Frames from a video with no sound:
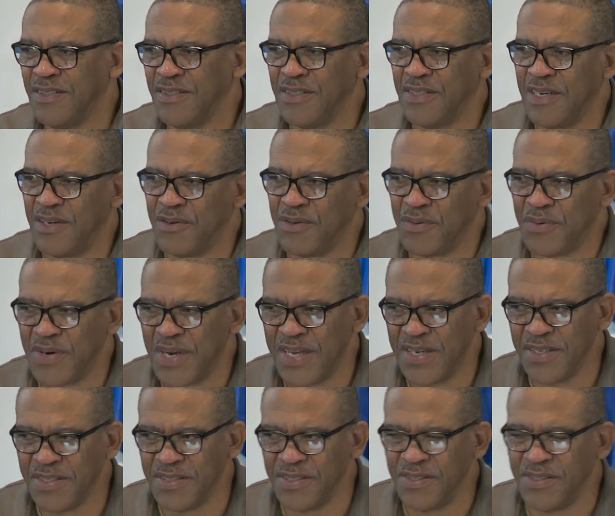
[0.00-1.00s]
our
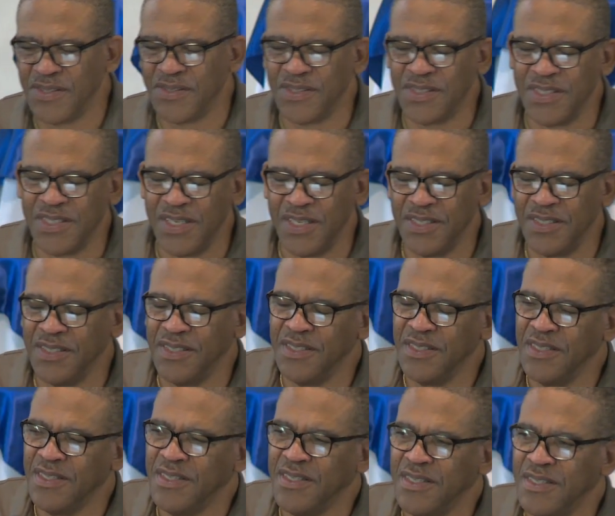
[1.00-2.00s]
writer is certainly.
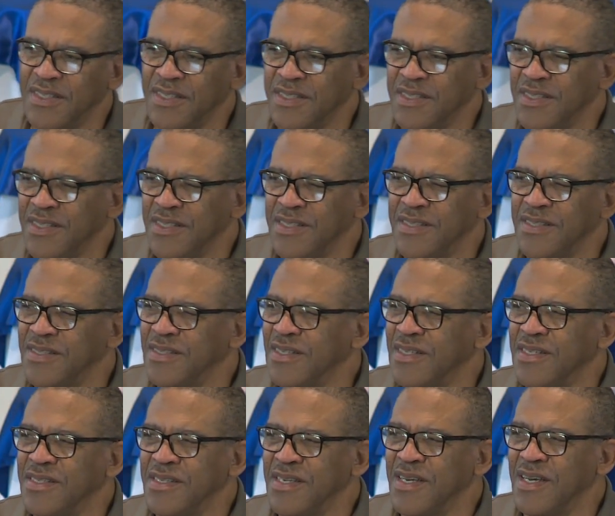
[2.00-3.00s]

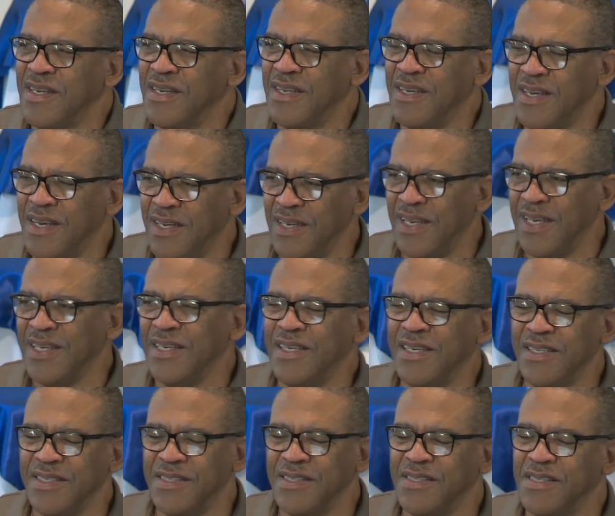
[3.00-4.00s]
I like
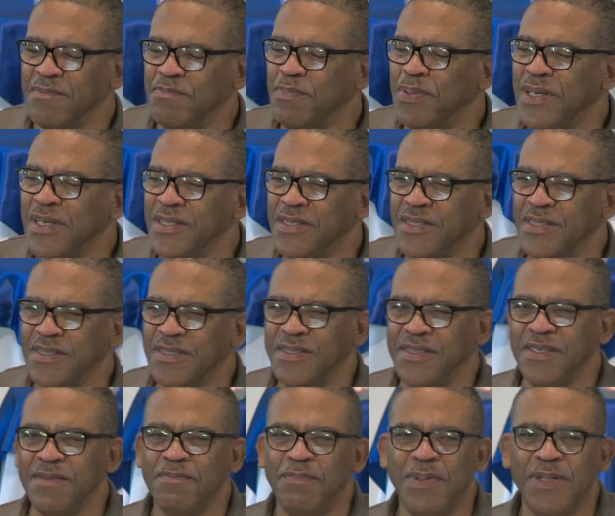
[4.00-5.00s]
his
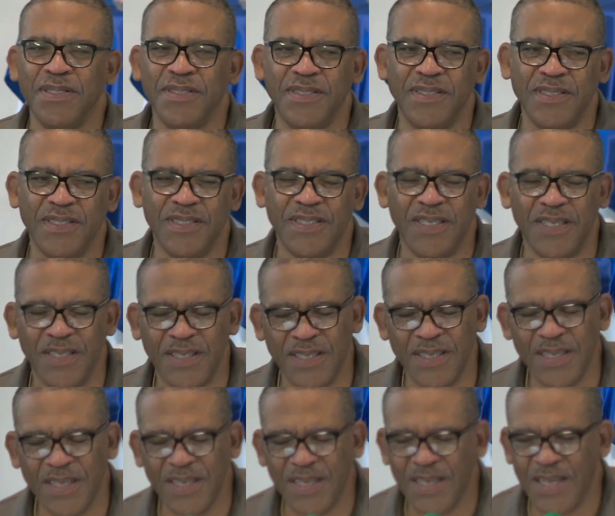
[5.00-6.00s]
simplicity,
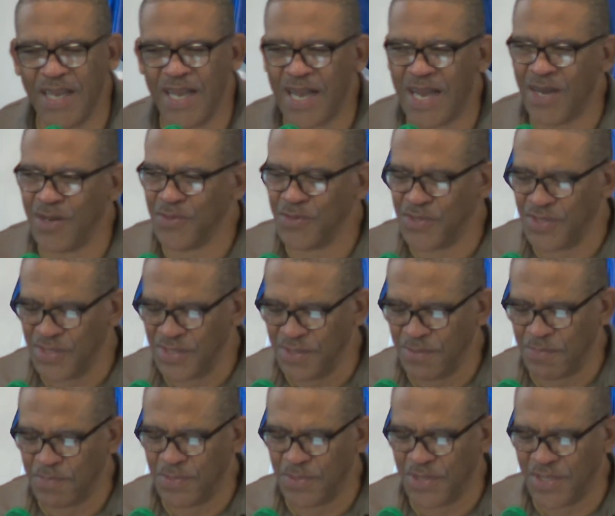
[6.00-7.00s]
how
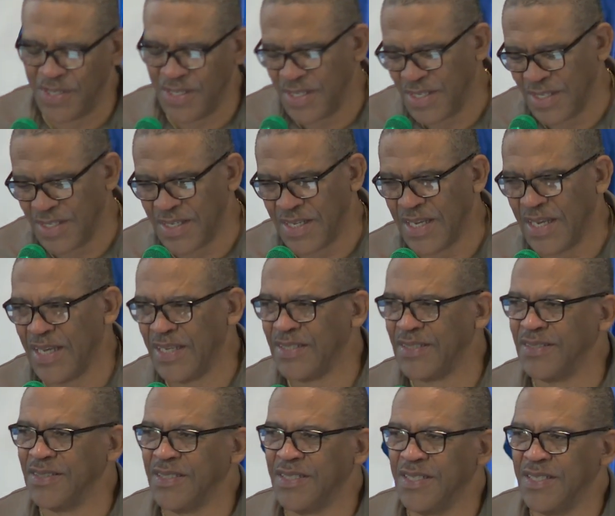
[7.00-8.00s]
simple he can get
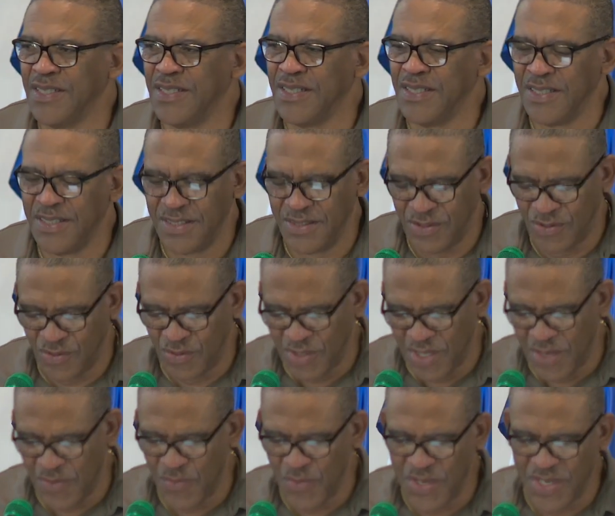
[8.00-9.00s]
so
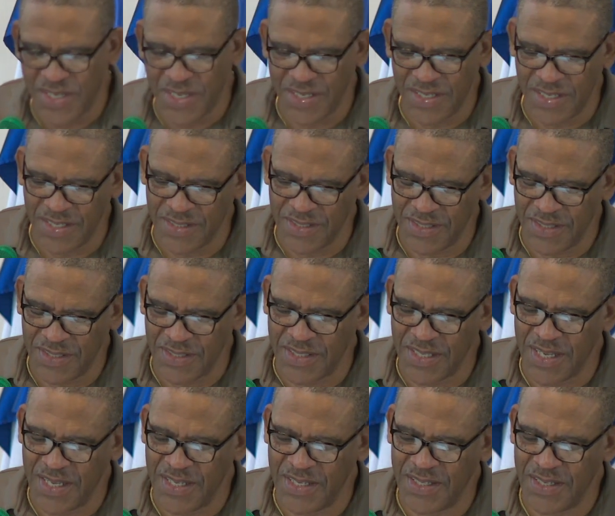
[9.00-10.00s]
that we can
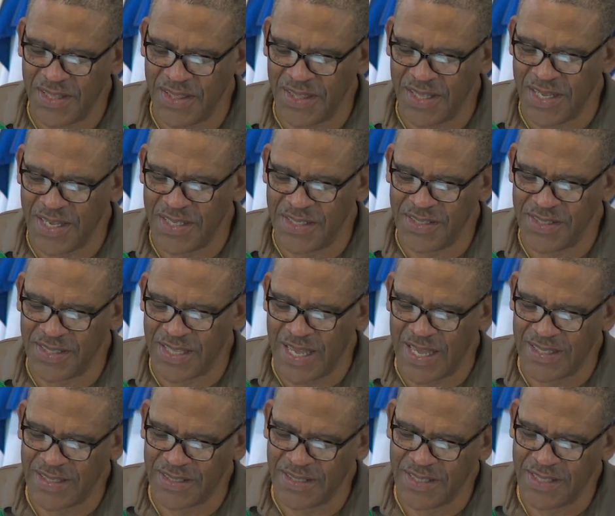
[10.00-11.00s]
understand the things that
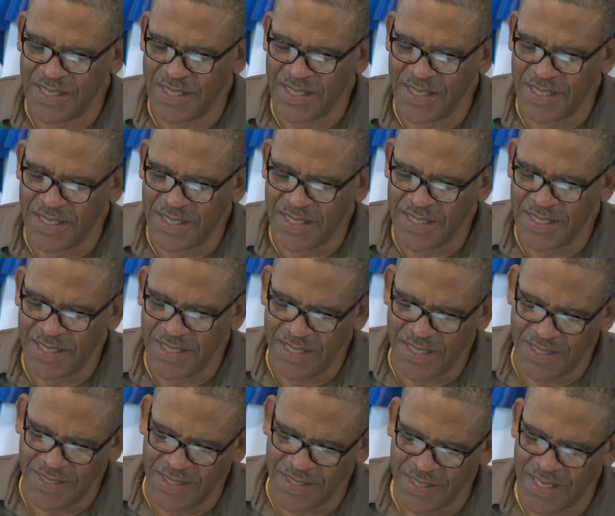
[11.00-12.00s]
he
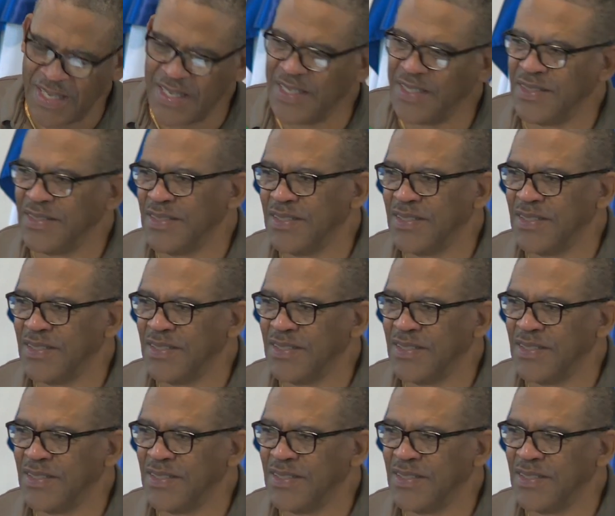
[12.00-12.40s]
is saying,